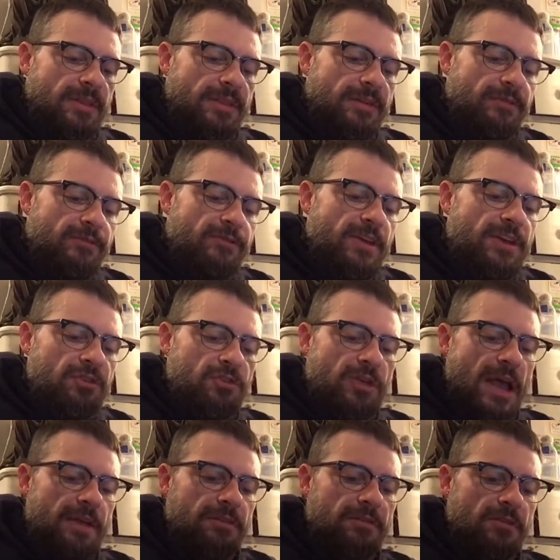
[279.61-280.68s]
The fish
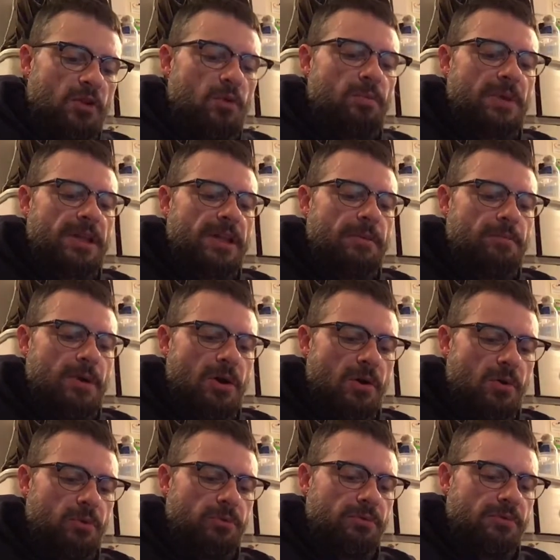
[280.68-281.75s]
has too many
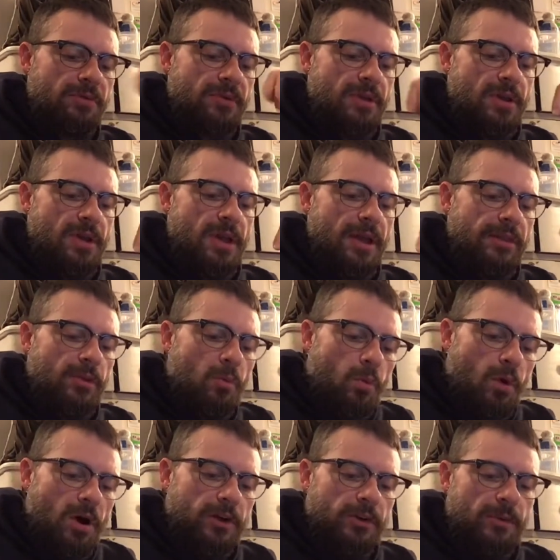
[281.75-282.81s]
bones and the
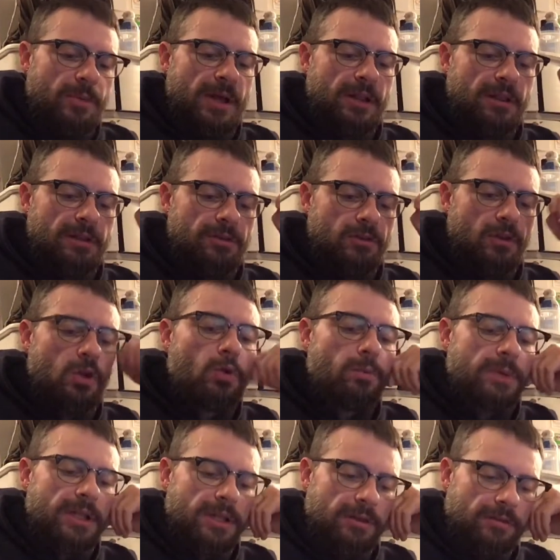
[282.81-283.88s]
watermelon too
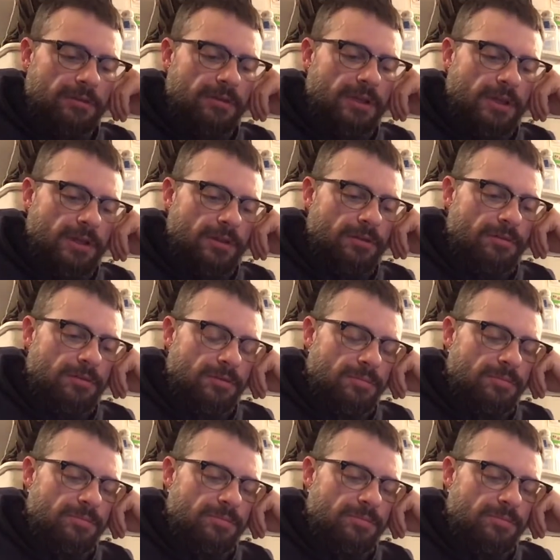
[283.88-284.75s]
many seeds.